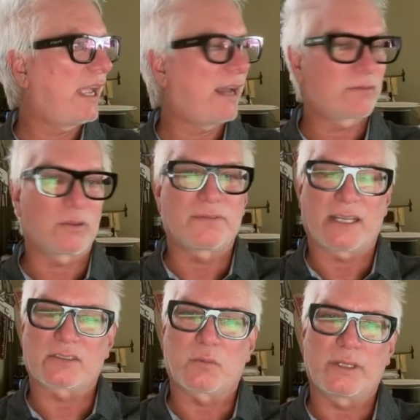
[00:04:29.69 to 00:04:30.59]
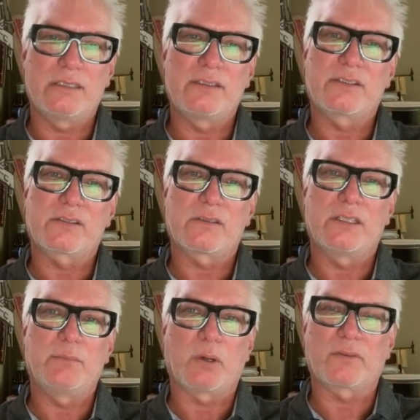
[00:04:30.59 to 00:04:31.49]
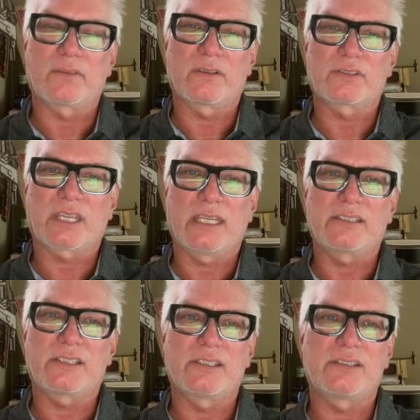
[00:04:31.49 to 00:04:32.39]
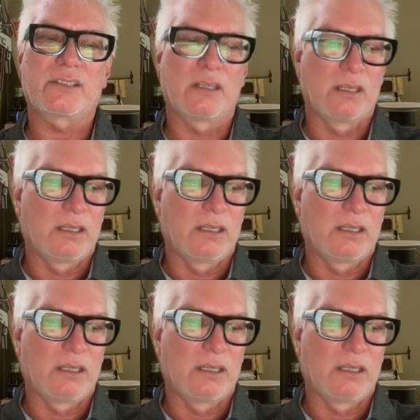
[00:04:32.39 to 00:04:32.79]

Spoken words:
After Effects wins in both of those cases.